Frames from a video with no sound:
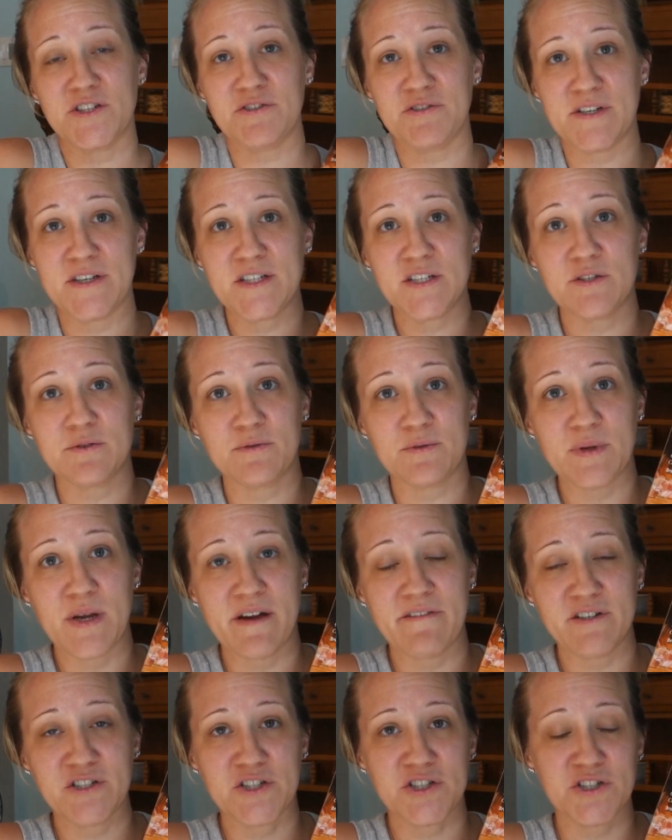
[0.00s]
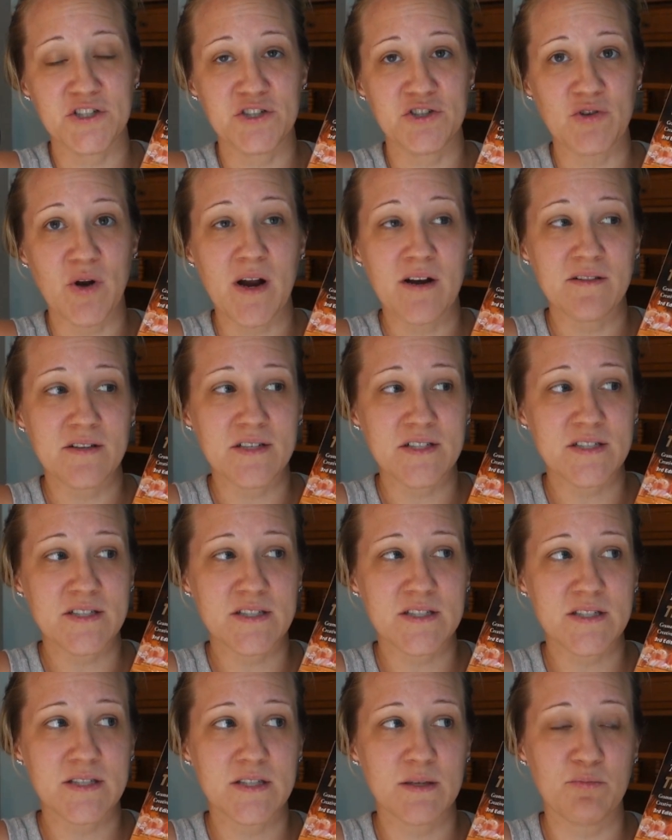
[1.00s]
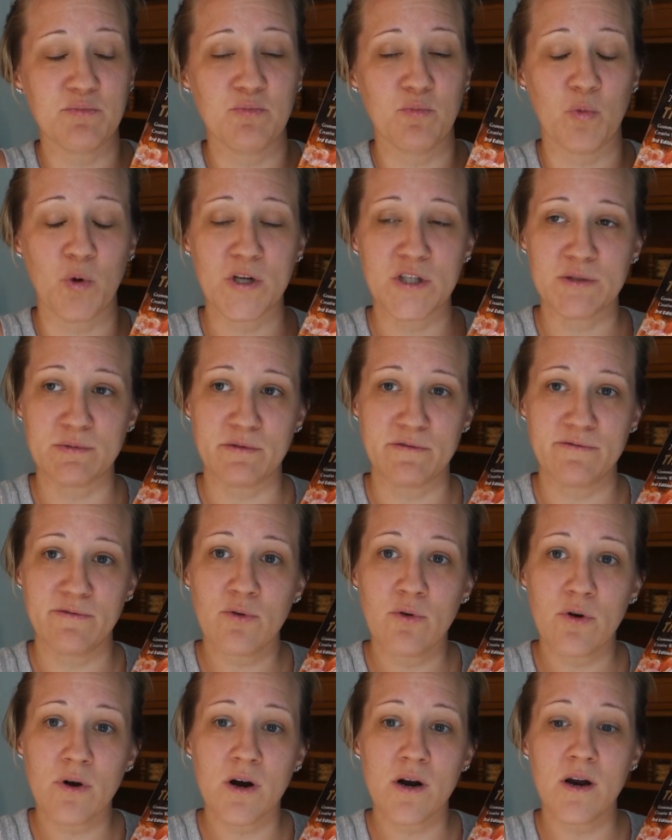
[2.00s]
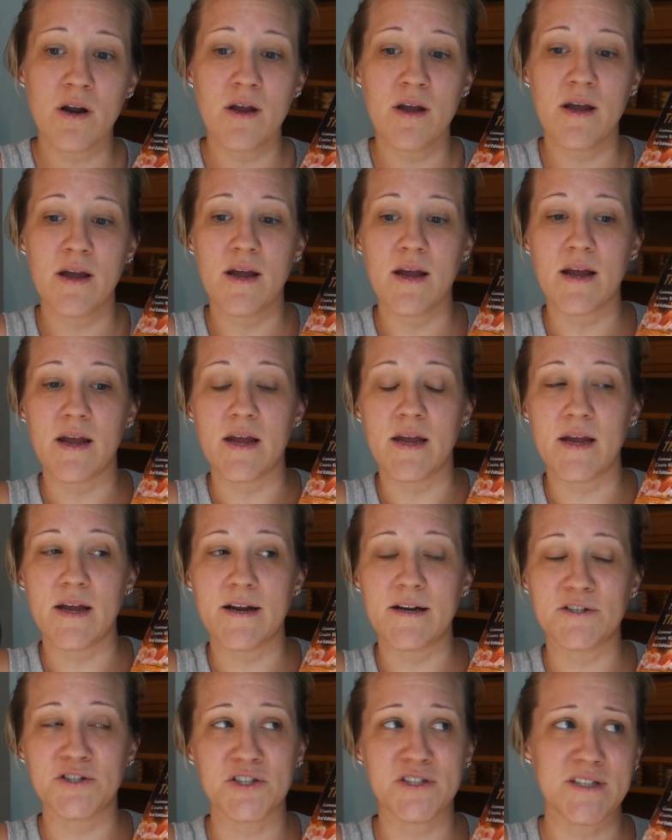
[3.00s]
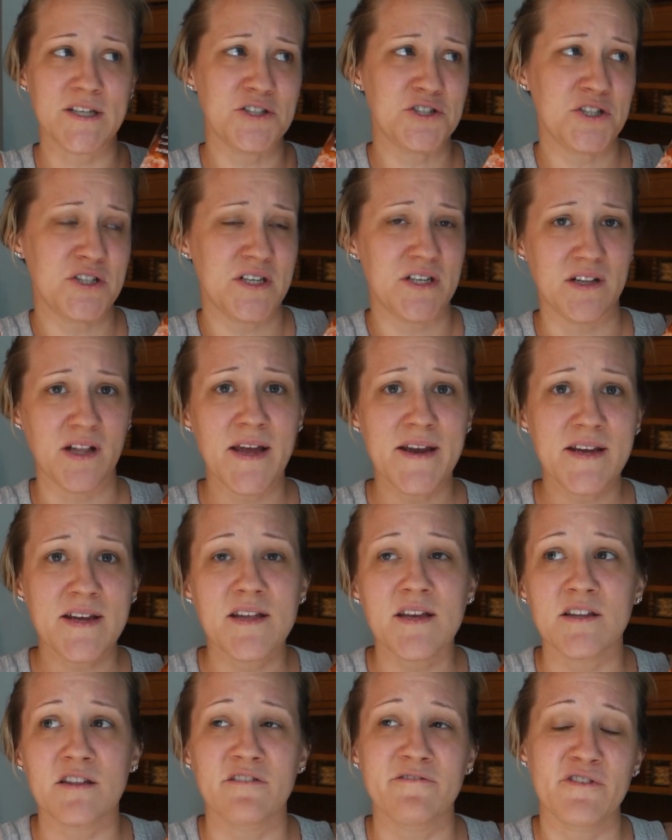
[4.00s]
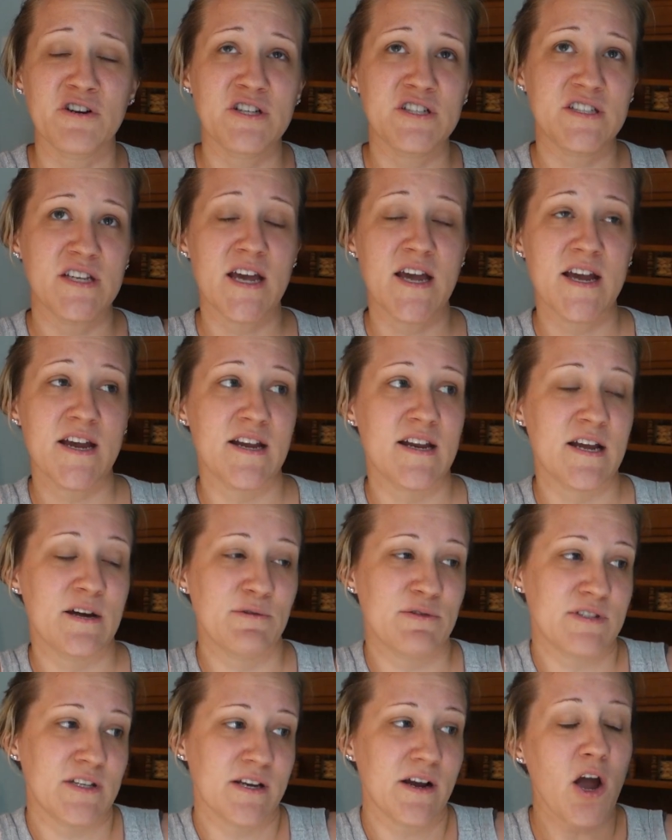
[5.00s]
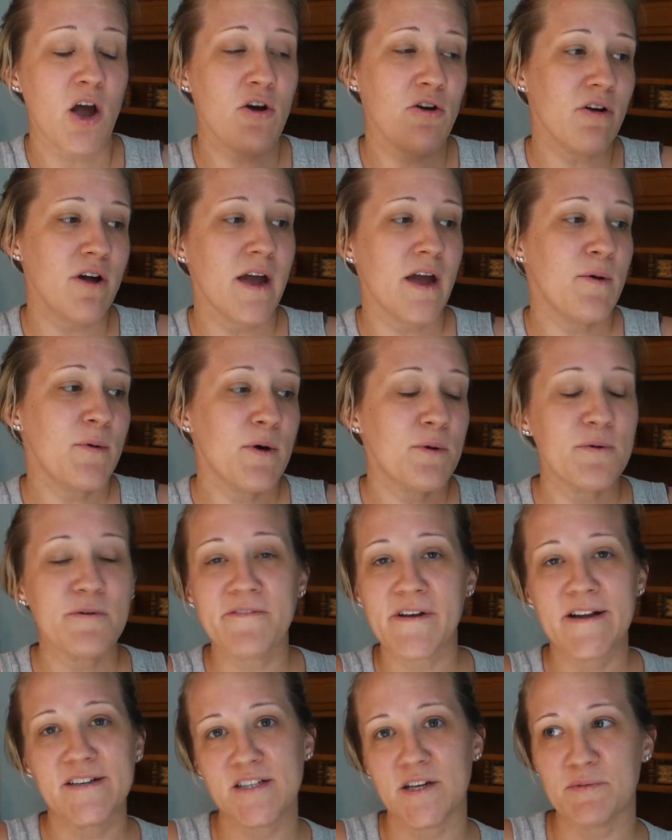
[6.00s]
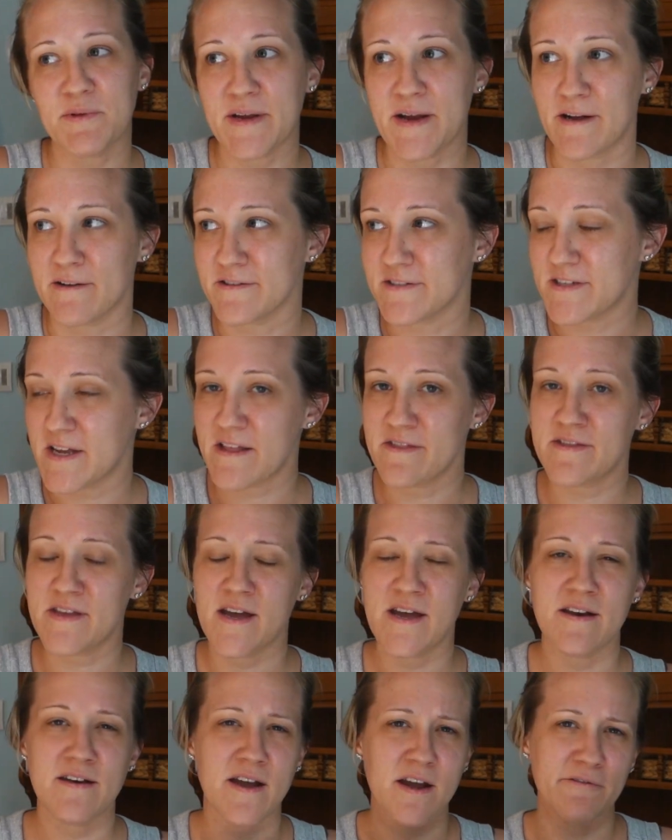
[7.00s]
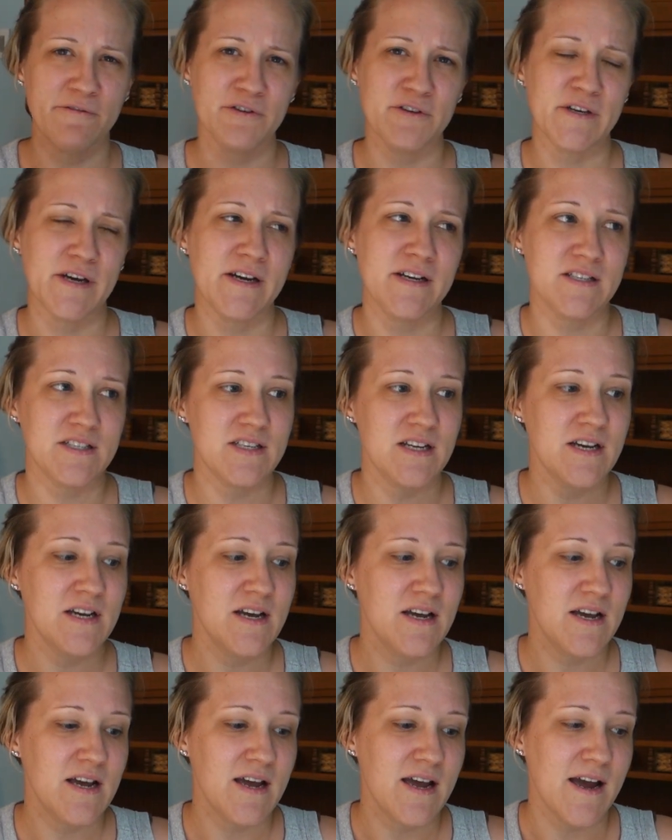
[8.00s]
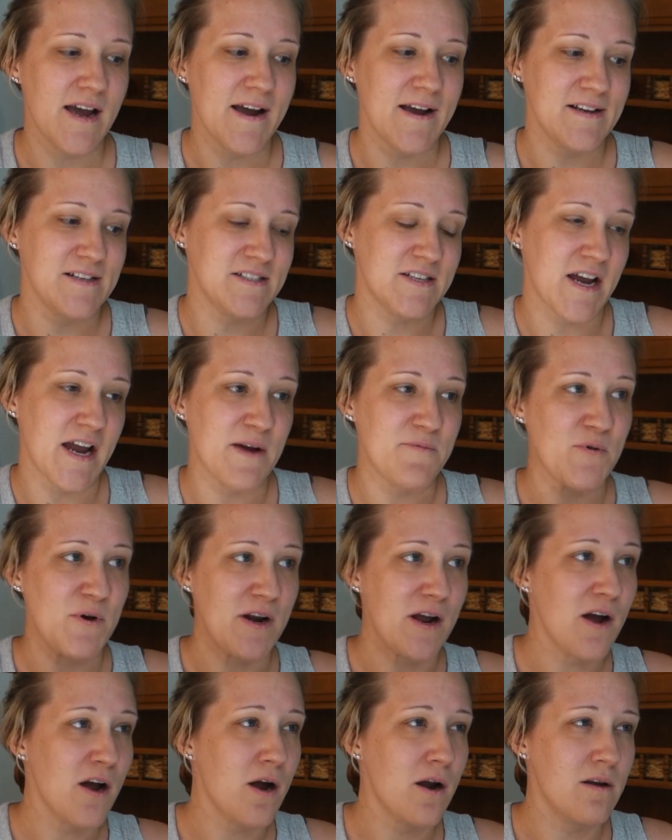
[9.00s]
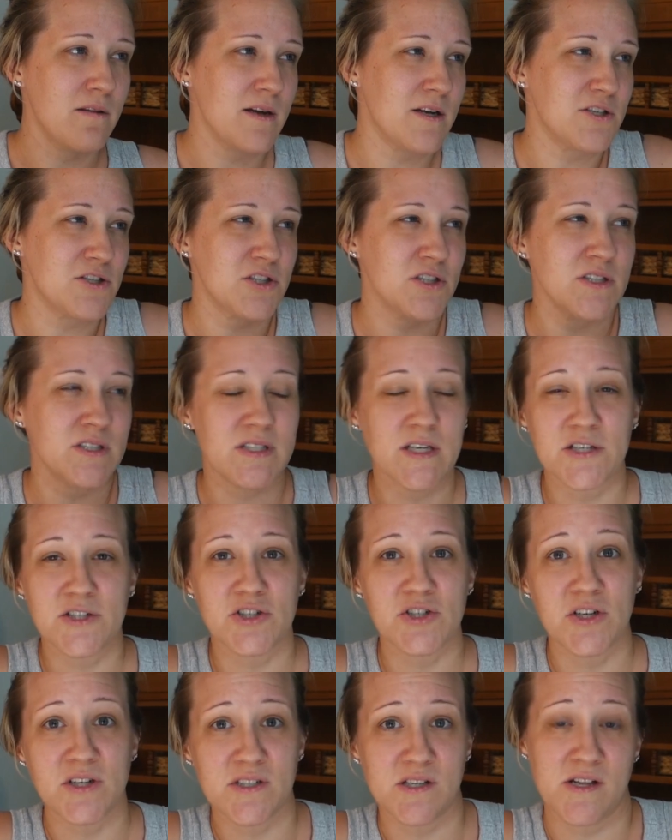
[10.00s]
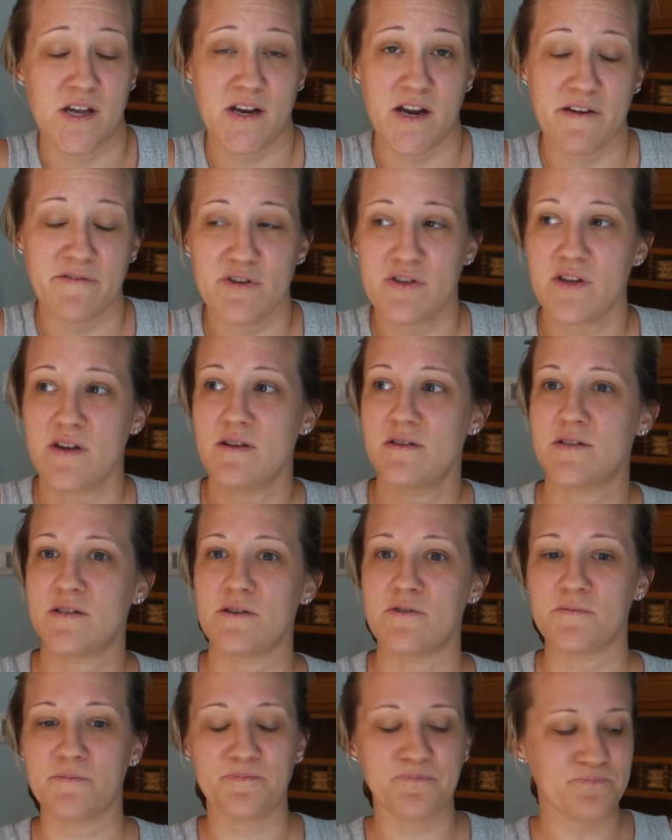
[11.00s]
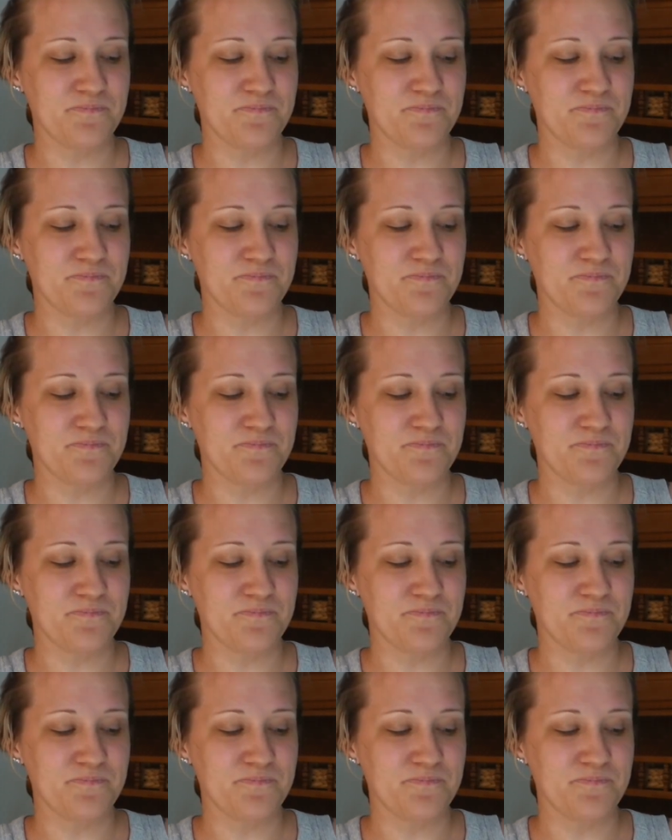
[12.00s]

do this. We actually tried this once before, and she said she didn't like it, like the first day, and I was like, oh, okay, well, we'll find something else. And then I realized as time went on that she says she doesn't like everything, so